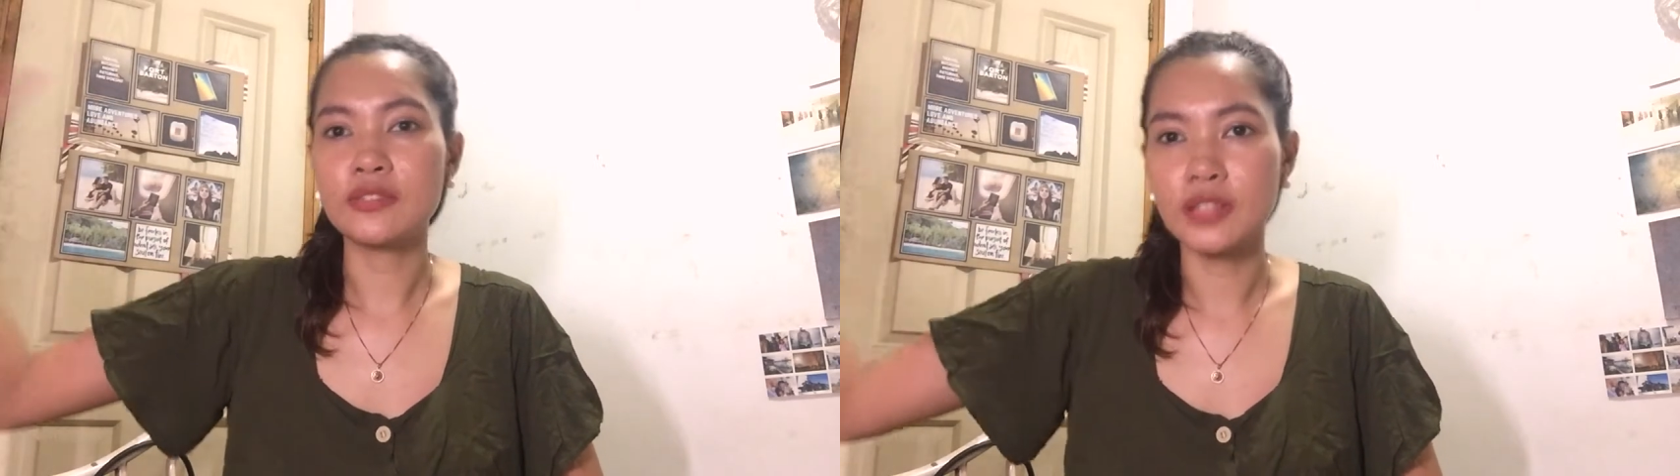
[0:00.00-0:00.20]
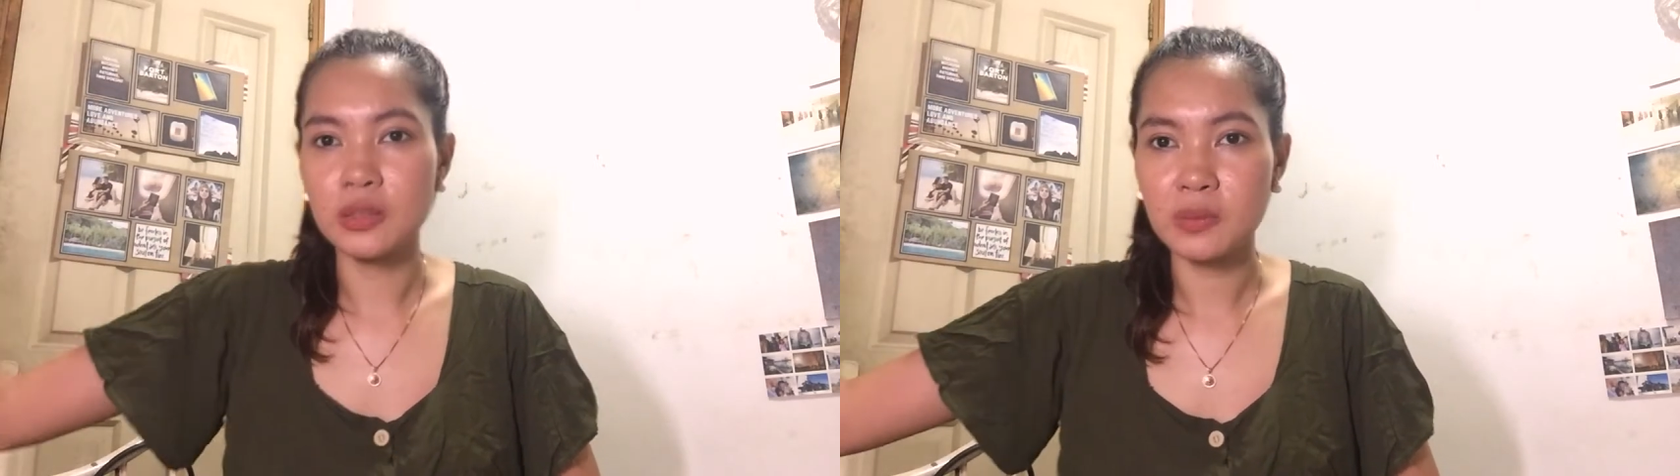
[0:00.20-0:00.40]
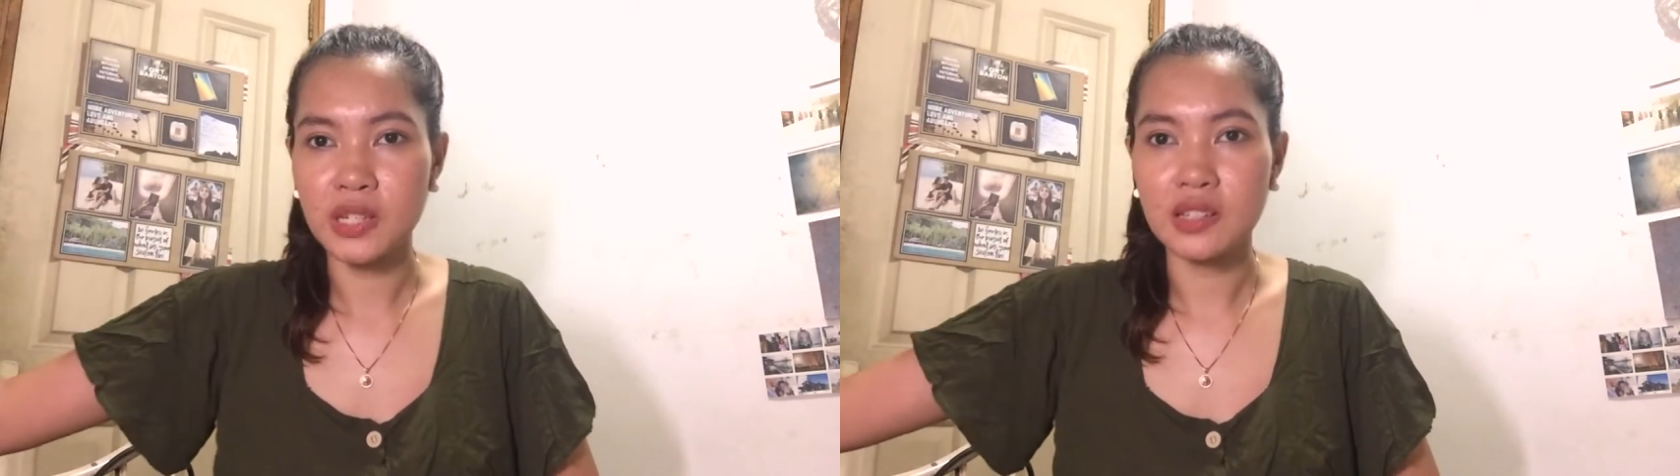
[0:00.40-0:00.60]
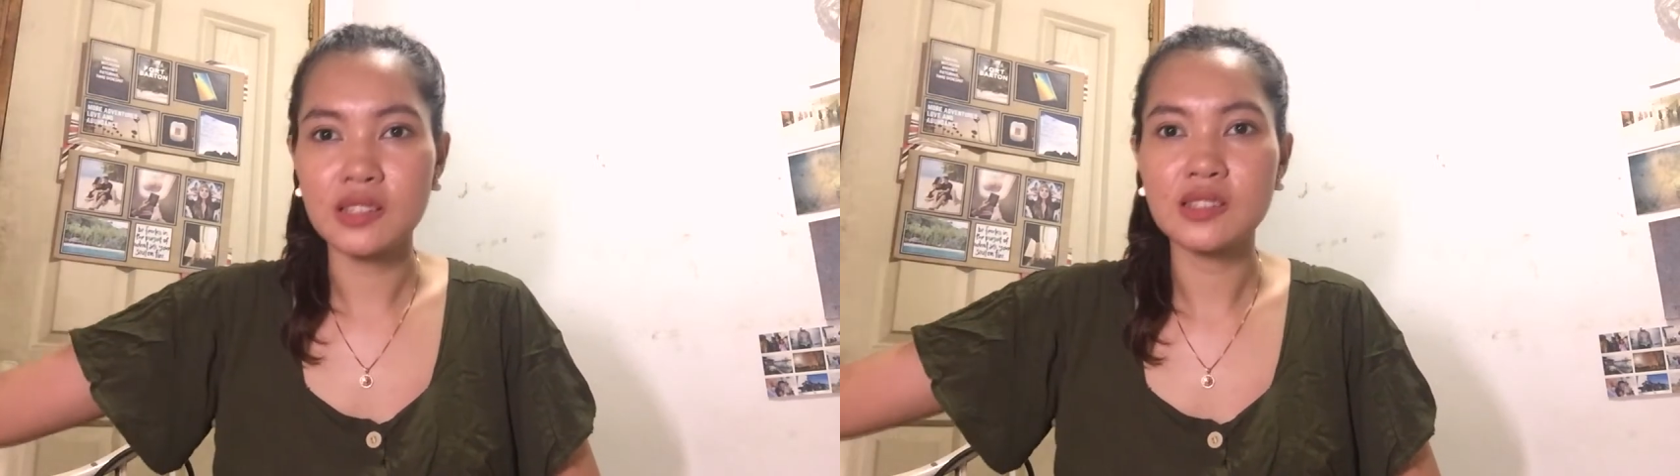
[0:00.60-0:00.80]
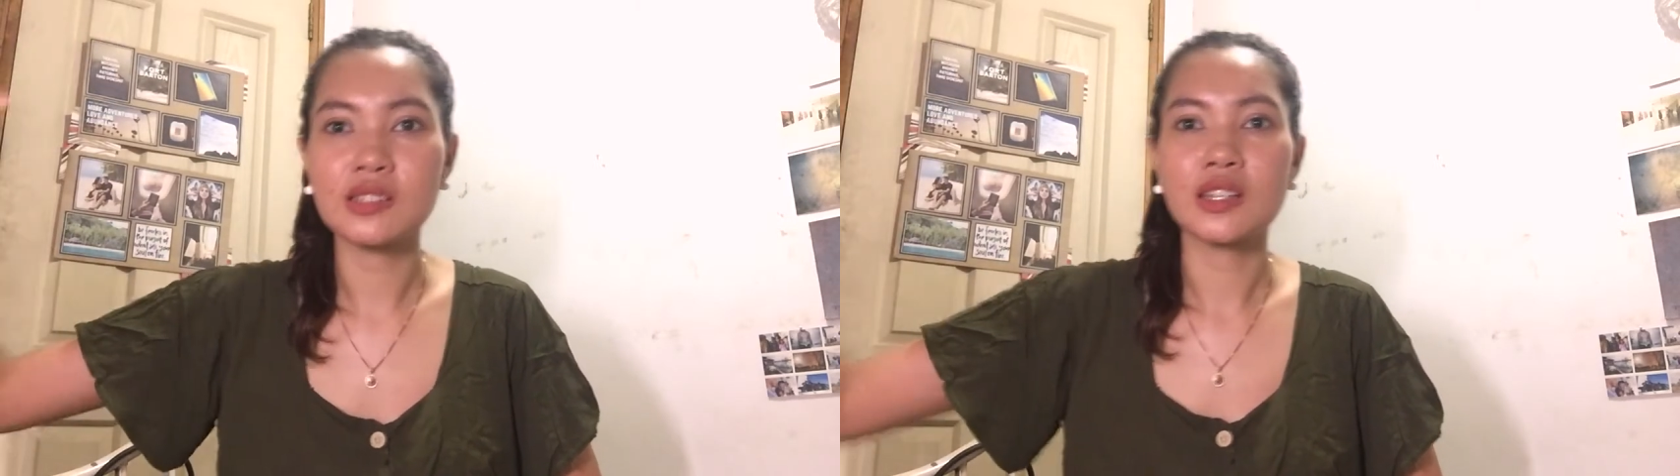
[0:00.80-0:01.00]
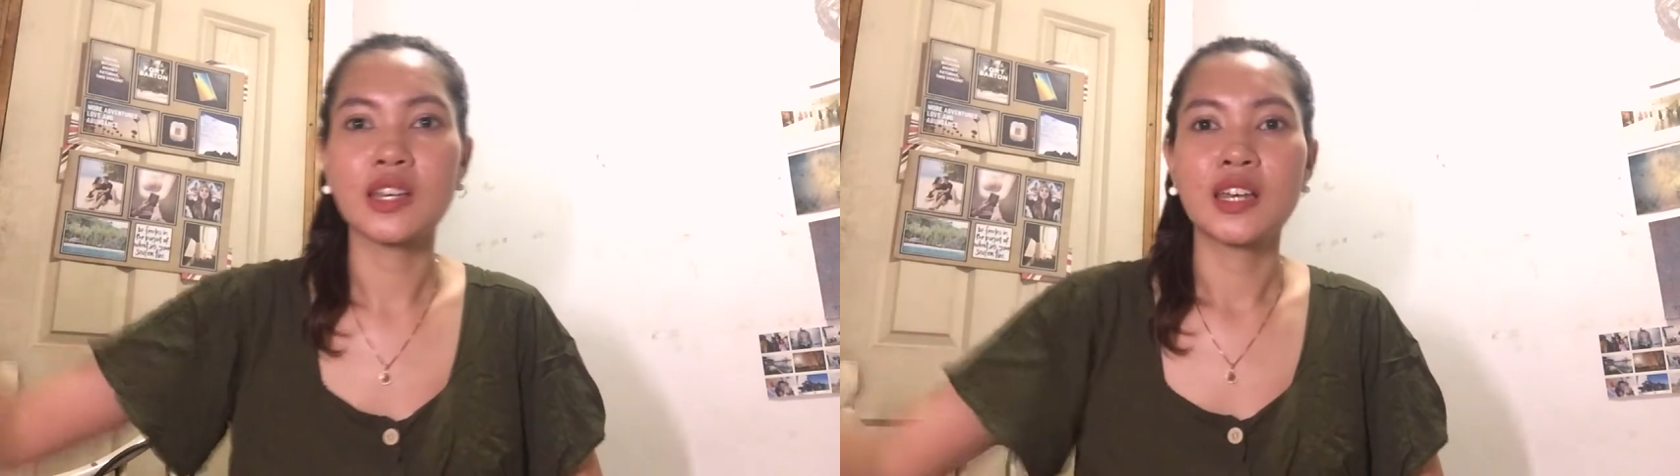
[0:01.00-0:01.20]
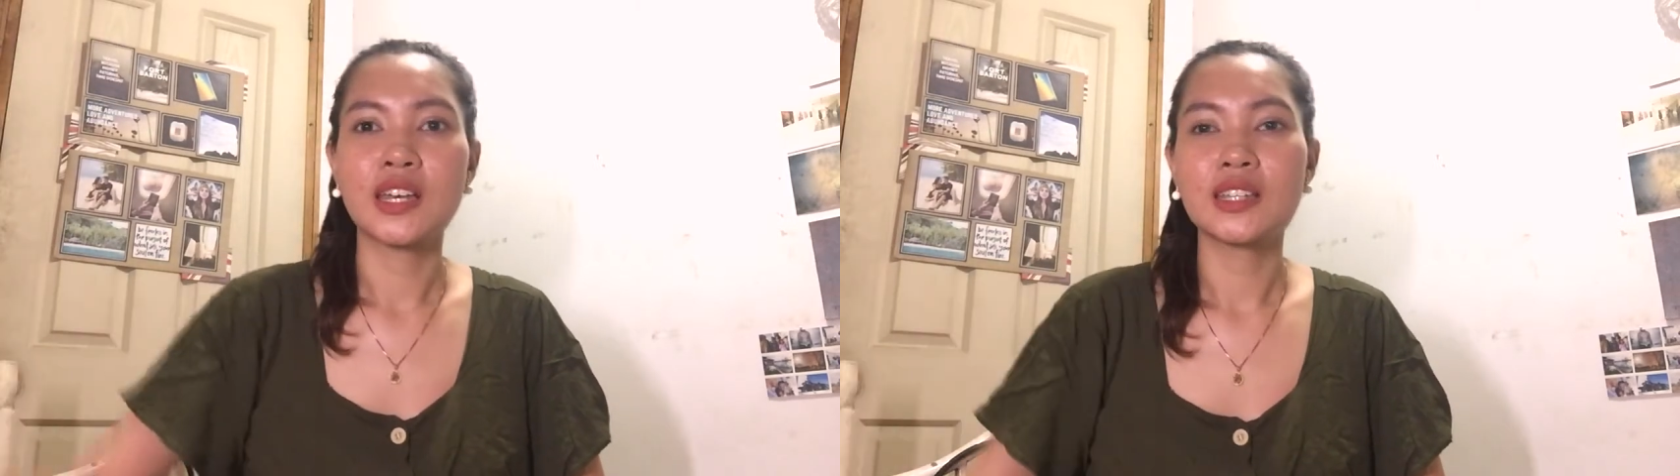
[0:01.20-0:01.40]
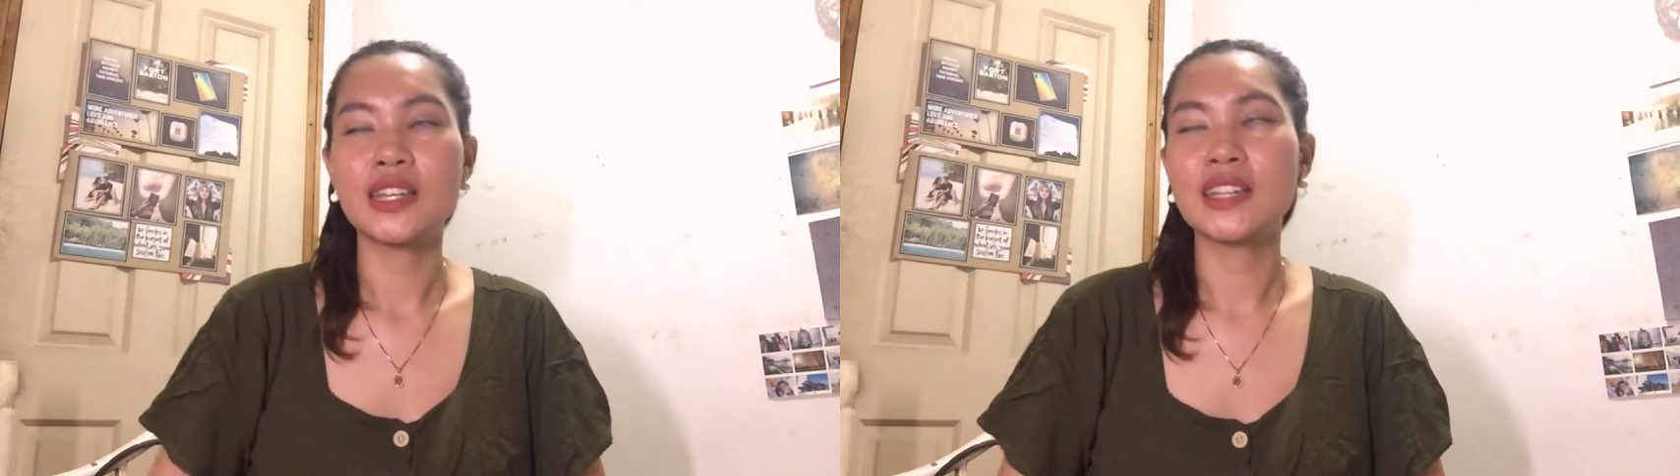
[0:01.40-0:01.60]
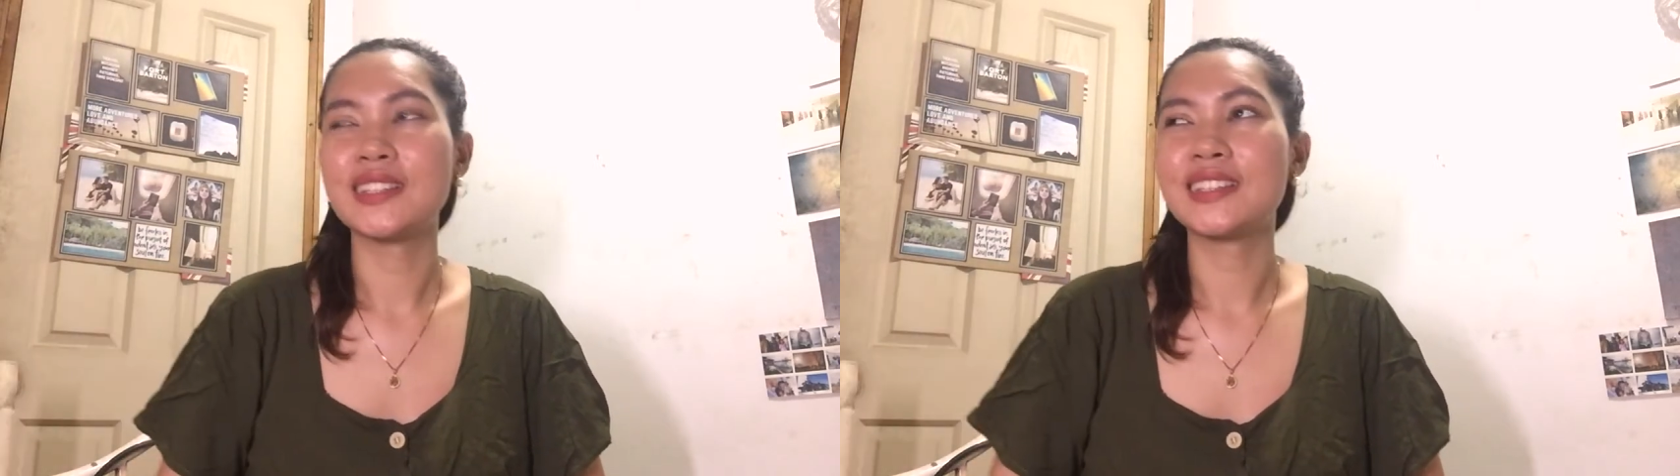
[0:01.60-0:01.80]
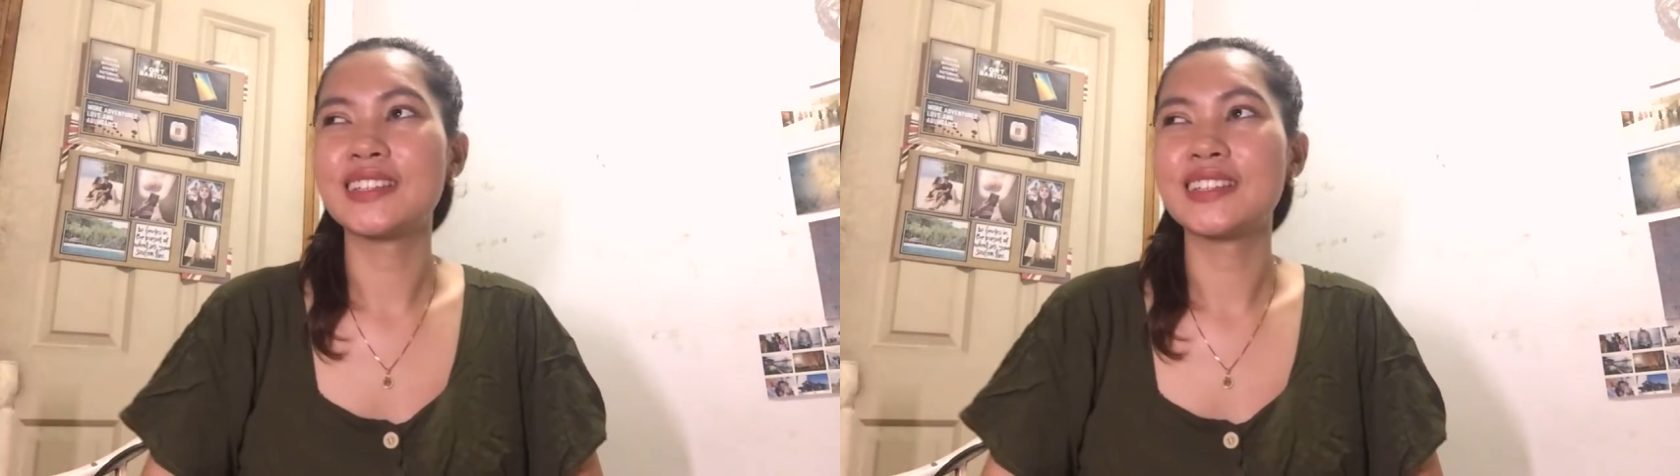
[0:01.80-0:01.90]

Philippines, then